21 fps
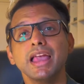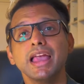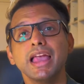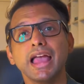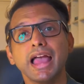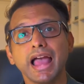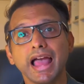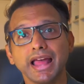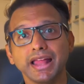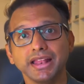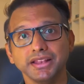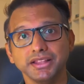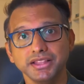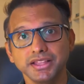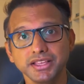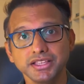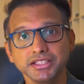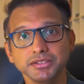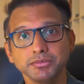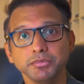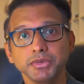And
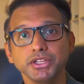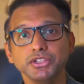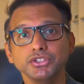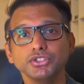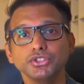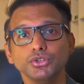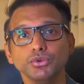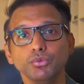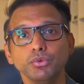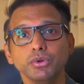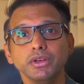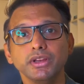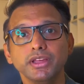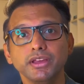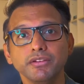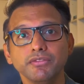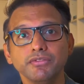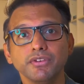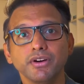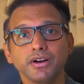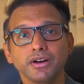this means you will give
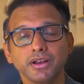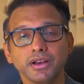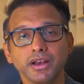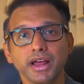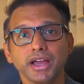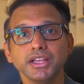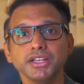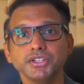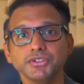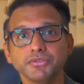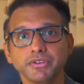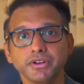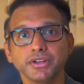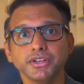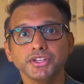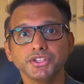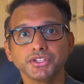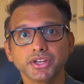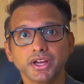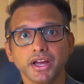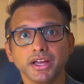a
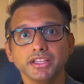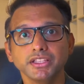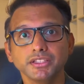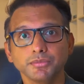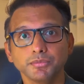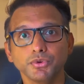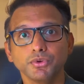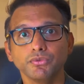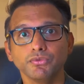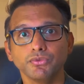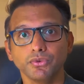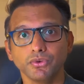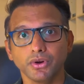Gleichwertigkeitsprüfung,